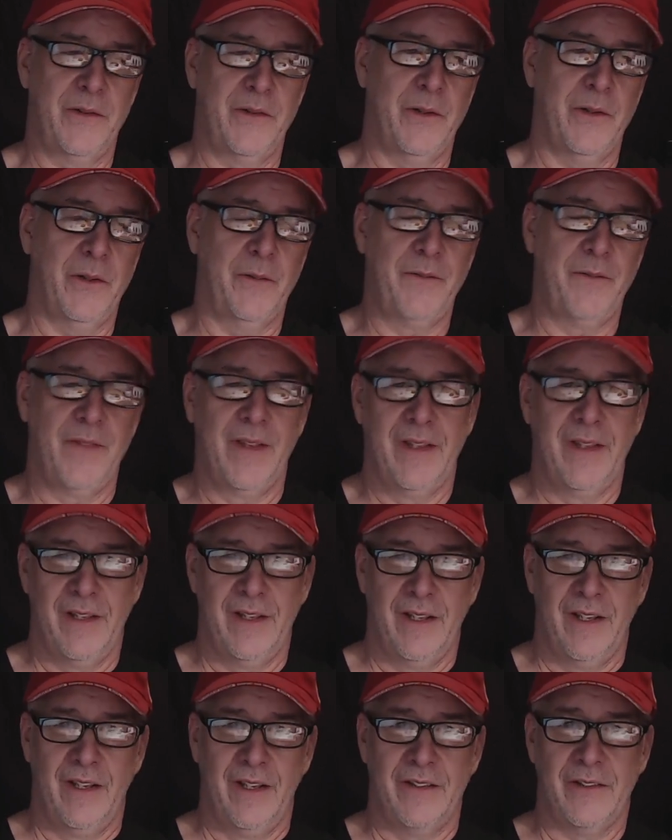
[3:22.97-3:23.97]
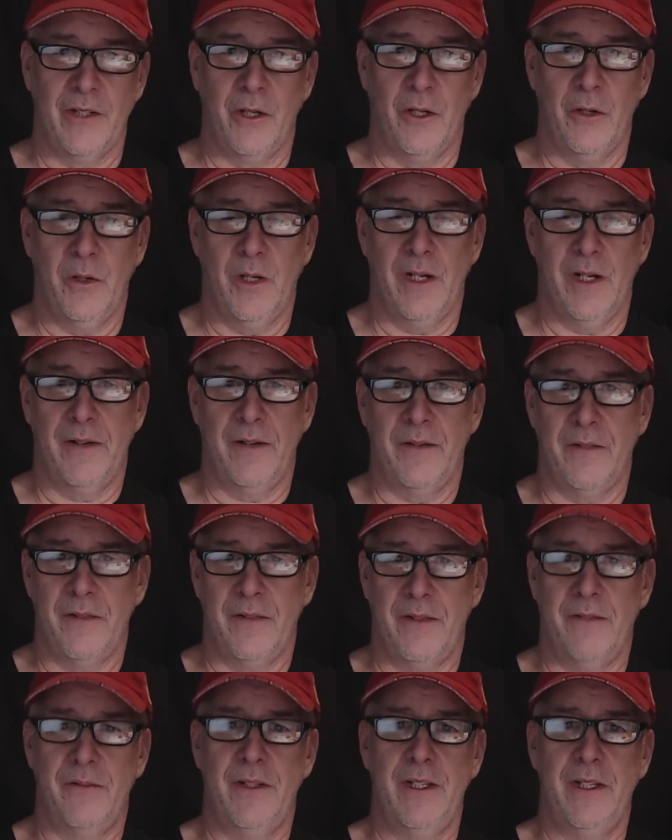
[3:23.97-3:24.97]
So, so uh,
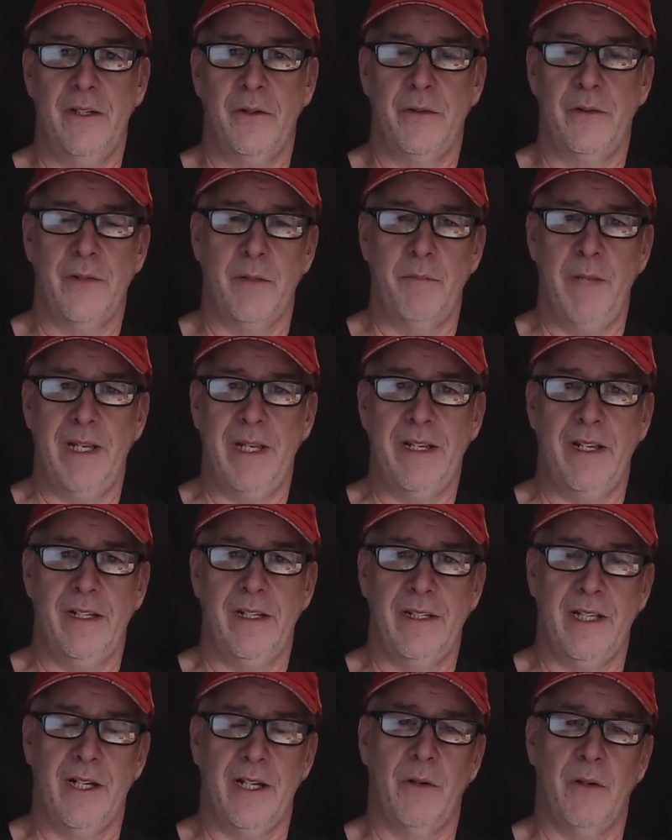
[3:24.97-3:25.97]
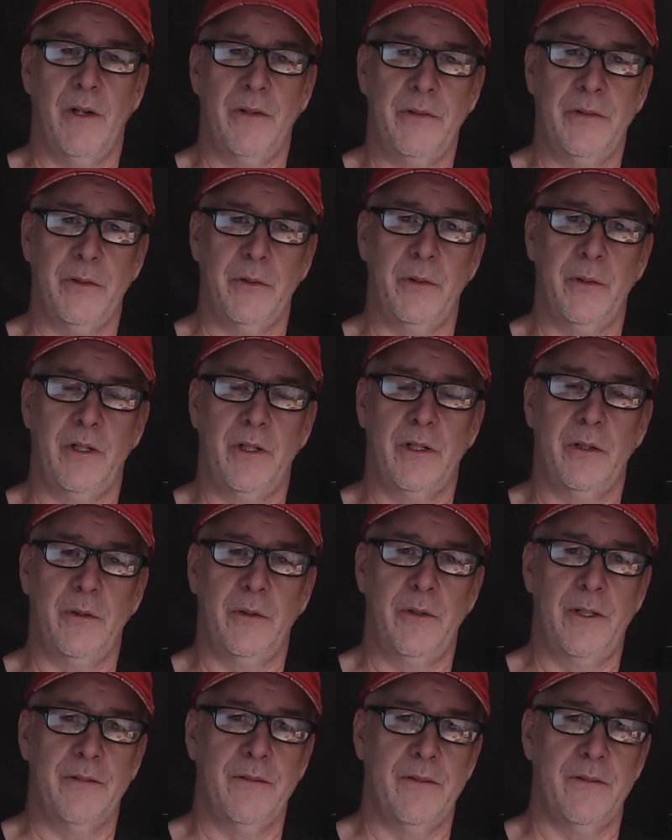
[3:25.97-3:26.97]
the videos I'm making now also
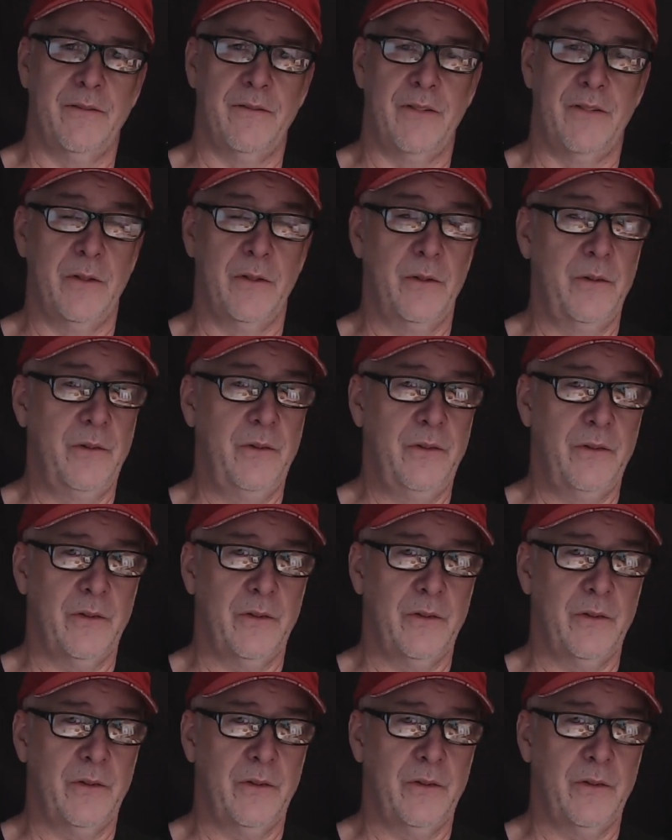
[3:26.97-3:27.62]
include different views.